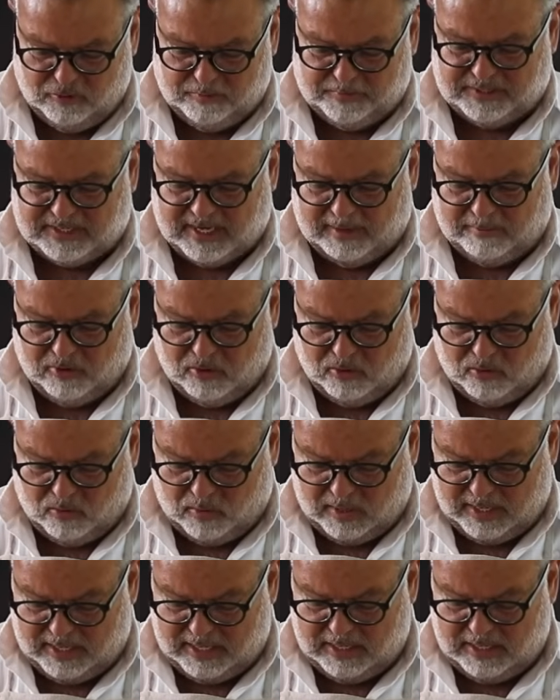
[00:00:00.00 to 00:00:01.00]
Oops, I broke
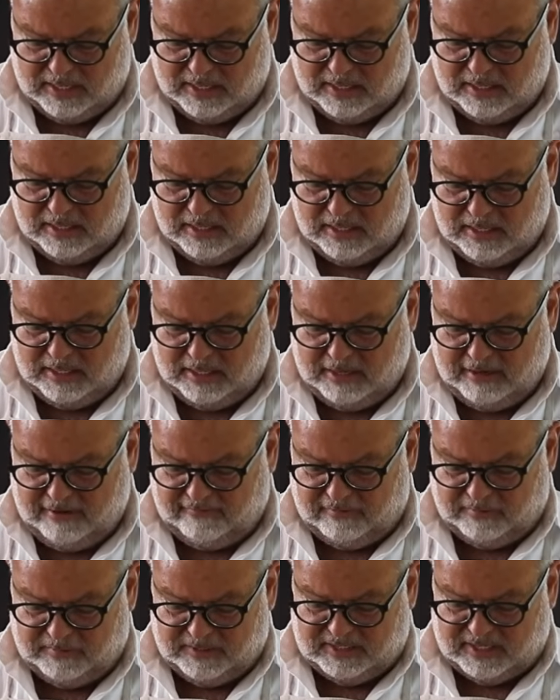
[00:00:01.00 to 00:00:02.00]
one
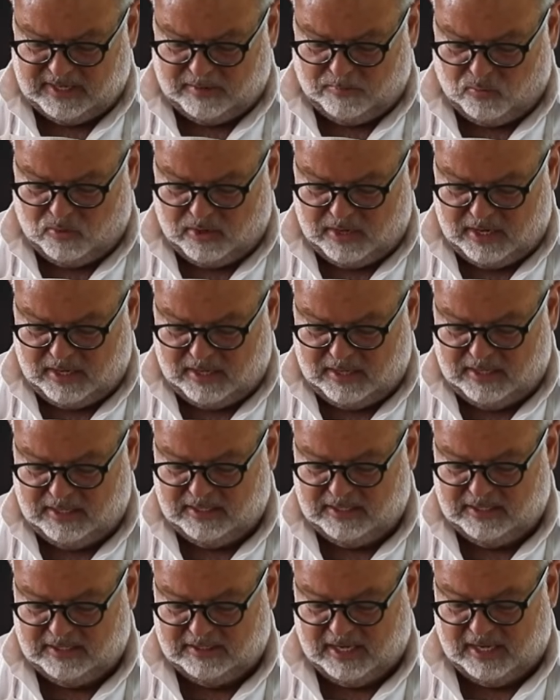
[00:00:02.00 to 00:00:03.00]
from somewhere,
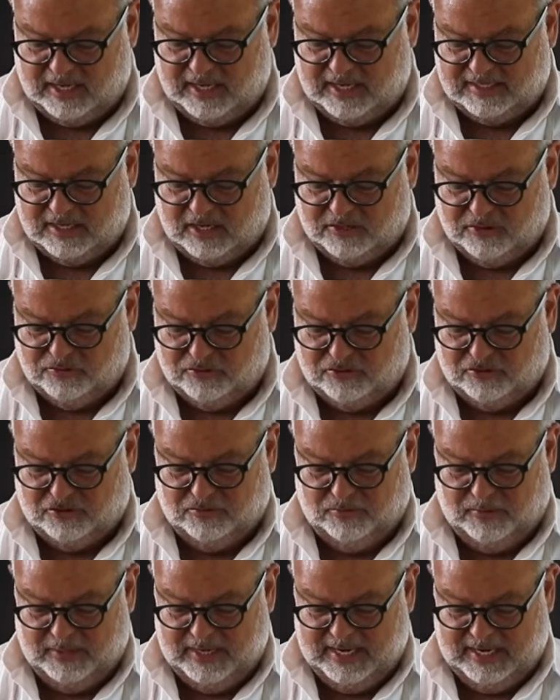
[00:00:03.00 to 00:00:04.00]
so I guess I'll use
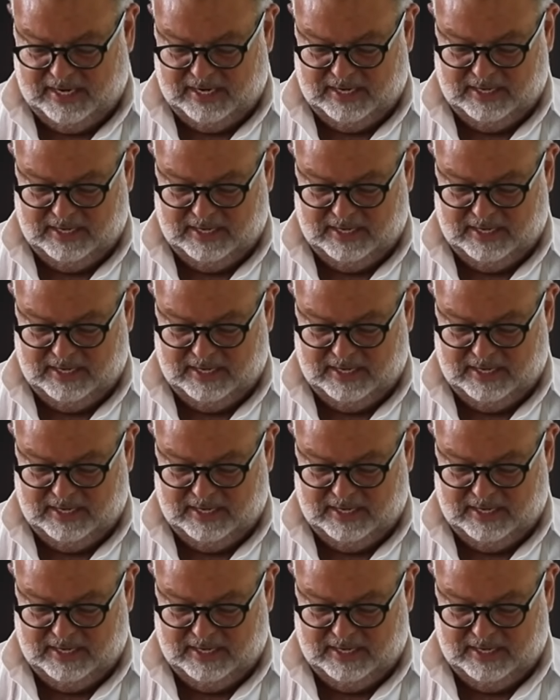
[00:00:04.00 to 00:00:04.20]
3.